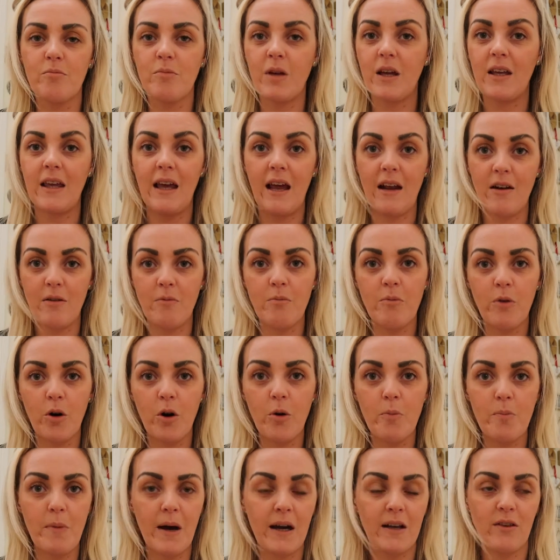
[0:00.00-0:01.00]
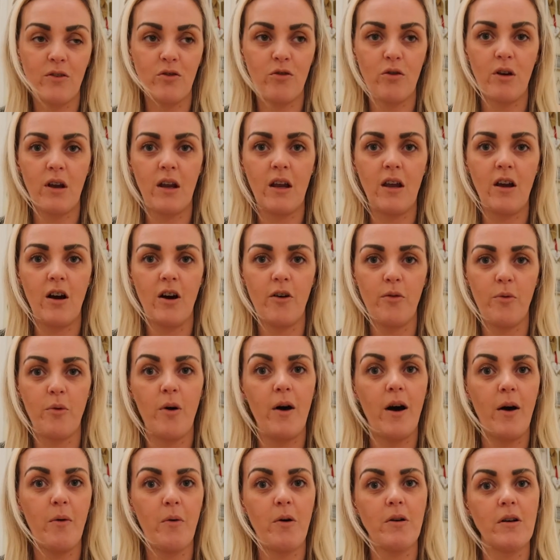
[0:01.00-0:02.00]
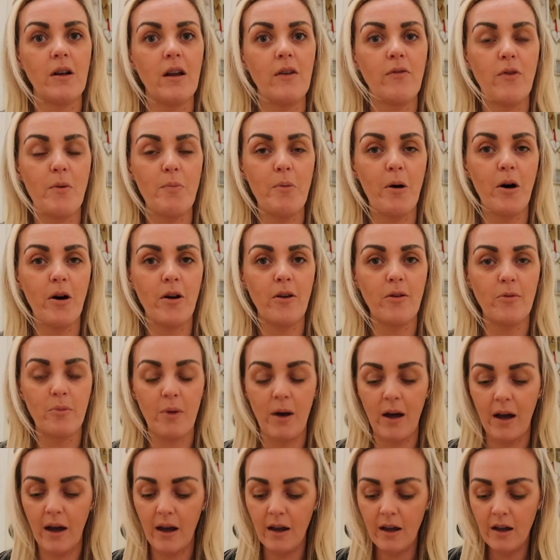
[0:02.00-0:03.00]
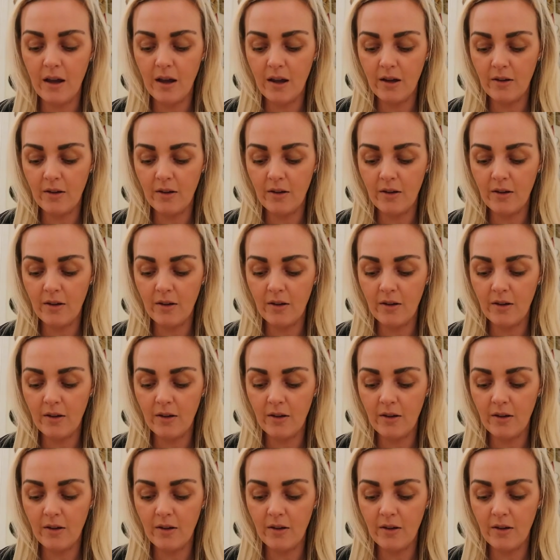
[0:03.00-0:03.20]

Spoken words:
again, up my street of what I wanted for boys wear.